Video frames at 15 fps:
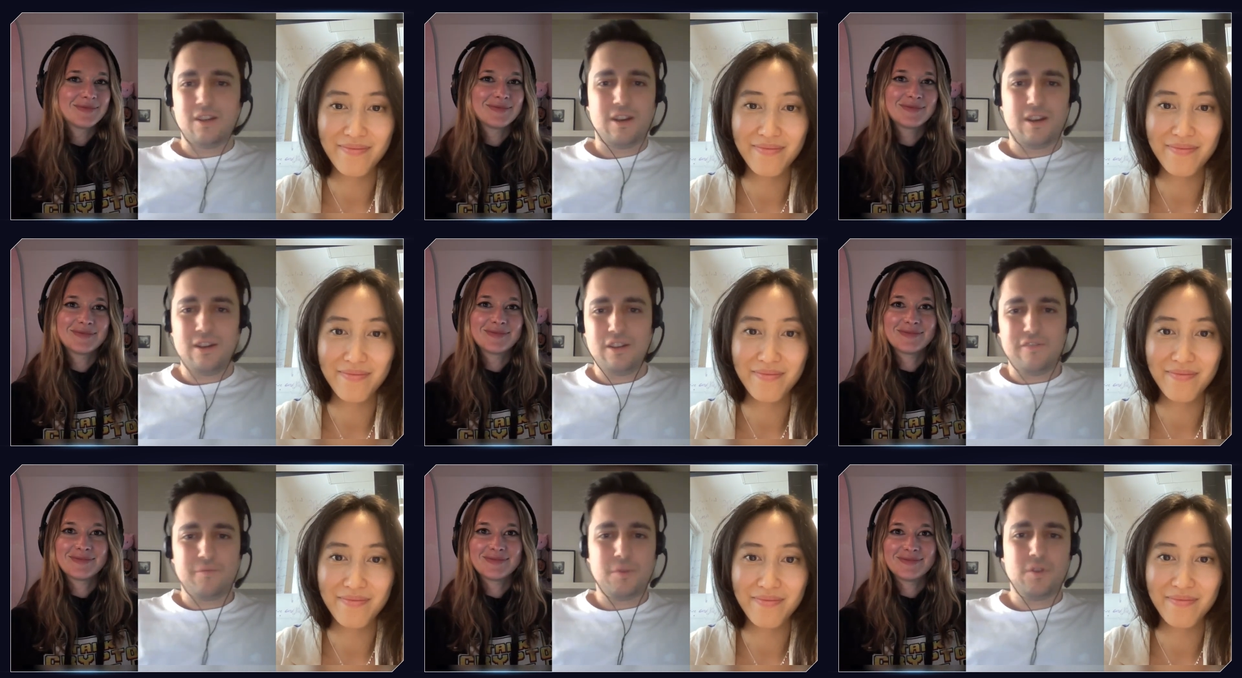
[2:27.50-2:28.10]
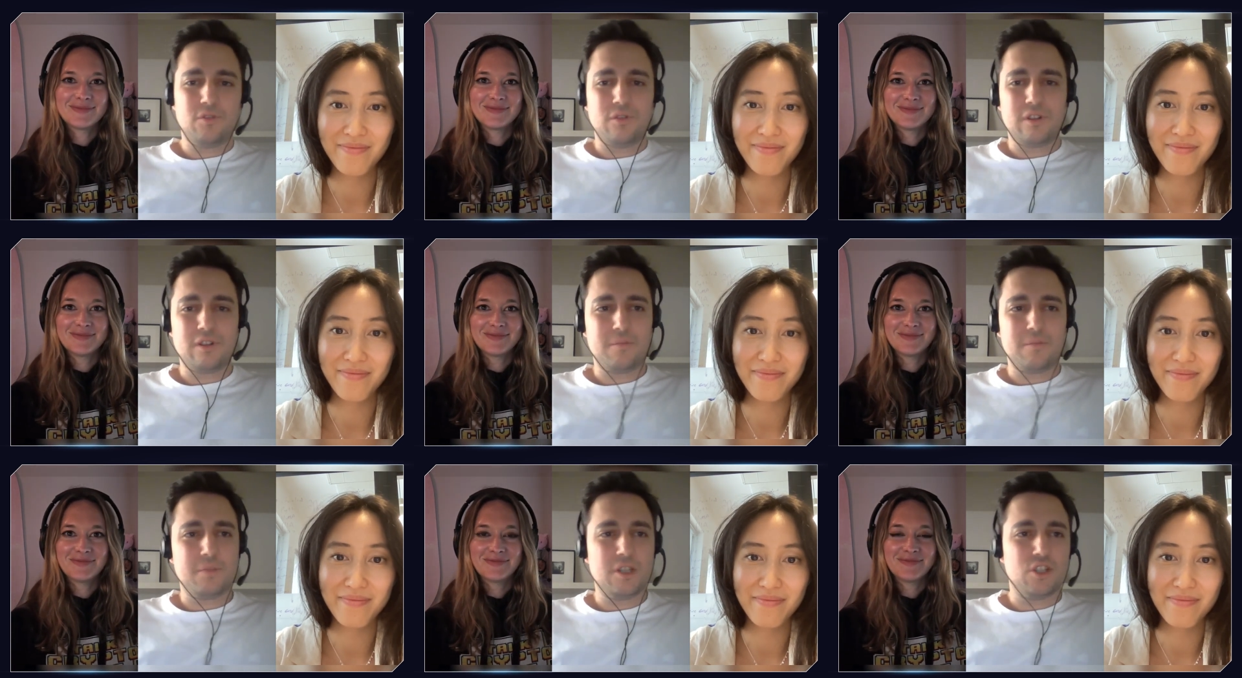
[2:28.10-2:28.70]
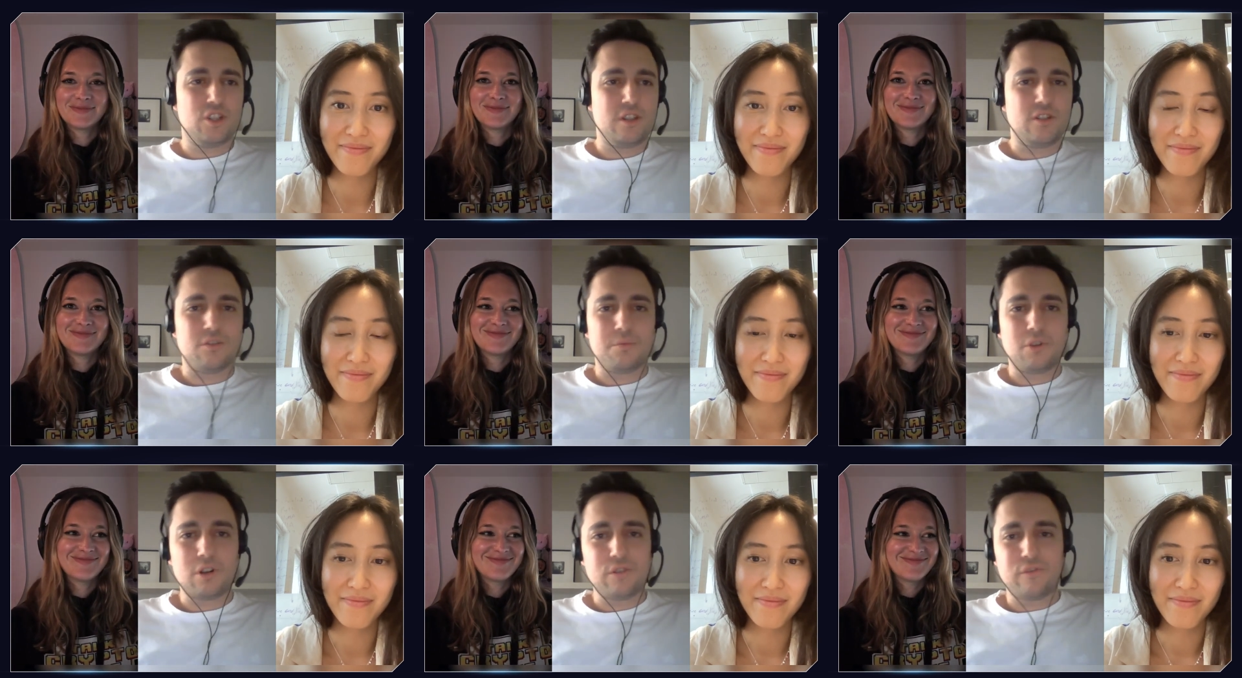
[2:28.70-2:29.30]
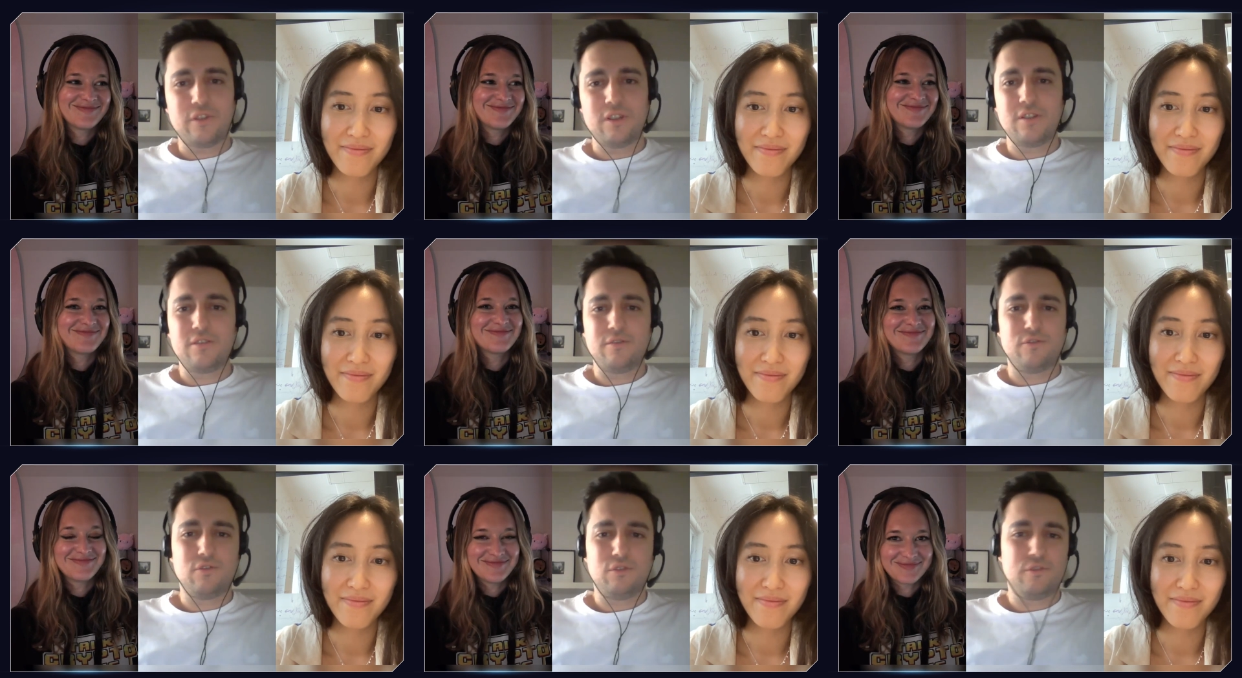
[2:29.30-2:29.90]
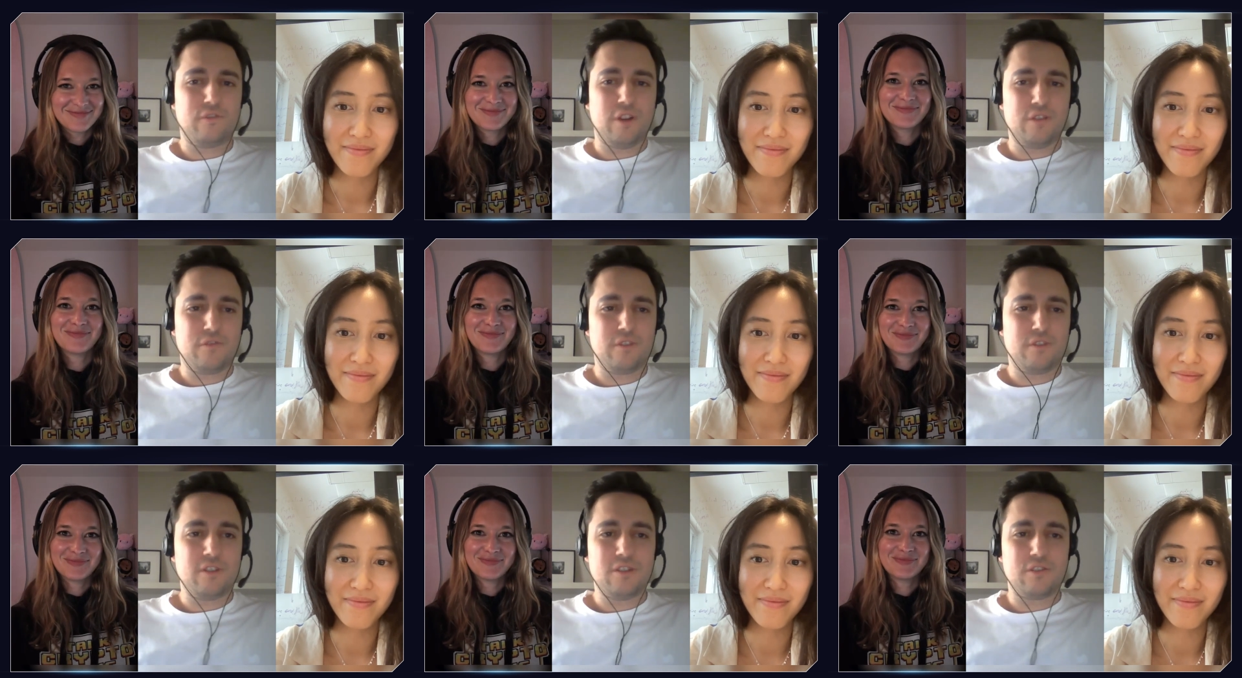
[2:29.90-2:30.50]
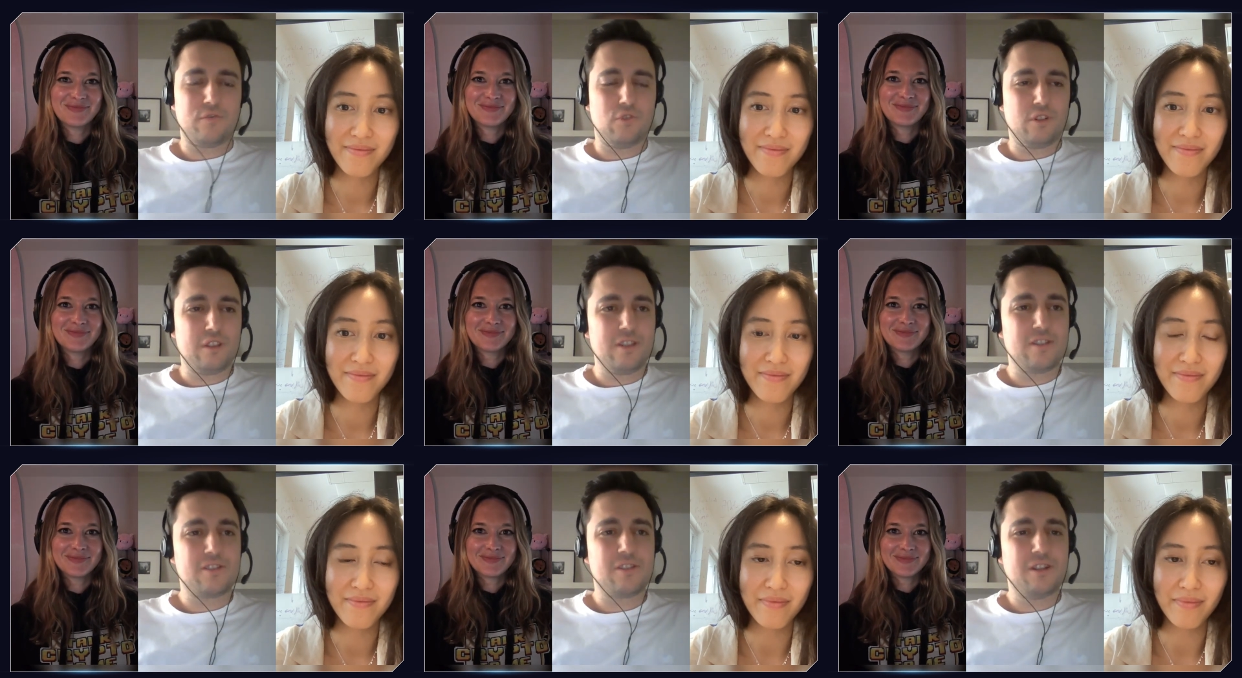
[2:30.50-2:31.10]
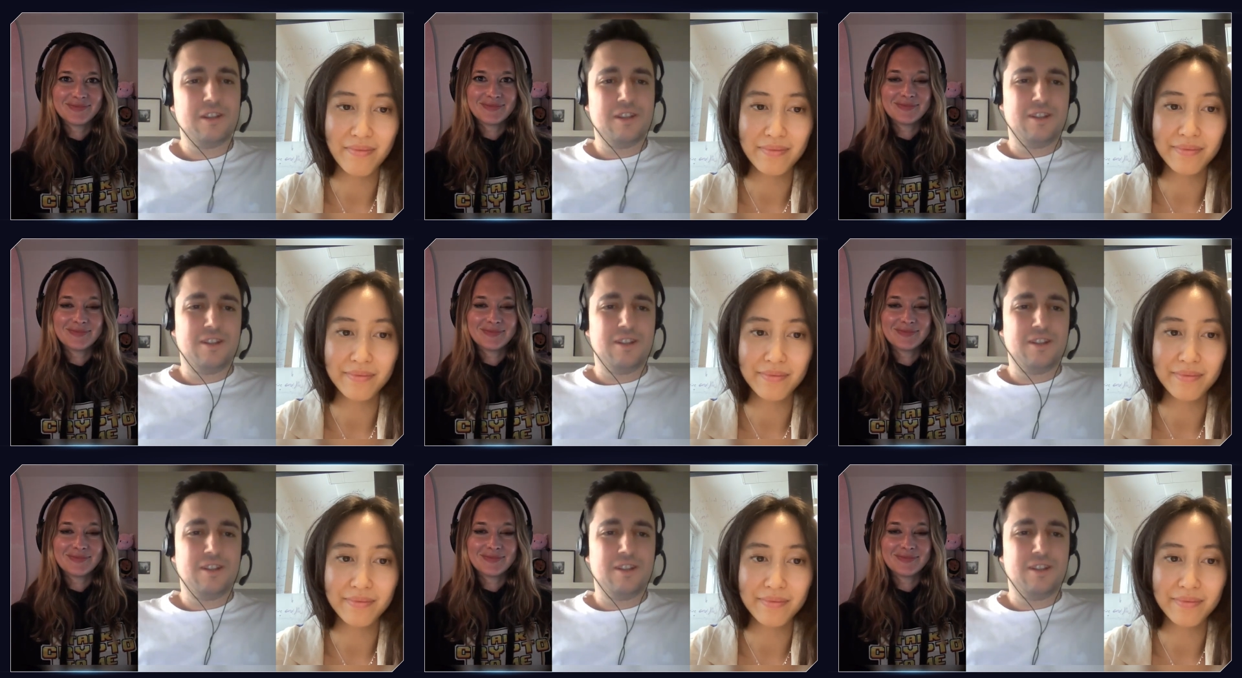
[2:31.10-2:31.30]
Speaker 1: I've been doing a PhD in cryptography for five years, four years.